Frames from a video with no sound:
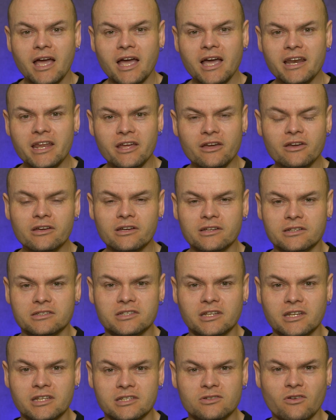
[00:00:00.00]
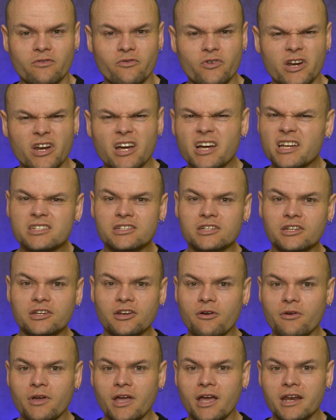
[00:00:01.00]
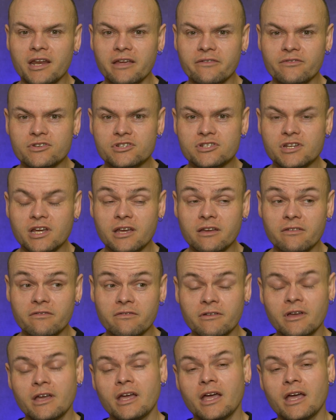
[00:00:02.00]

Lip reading: and it hurts, and it's not very nice, and you don't get an even shave.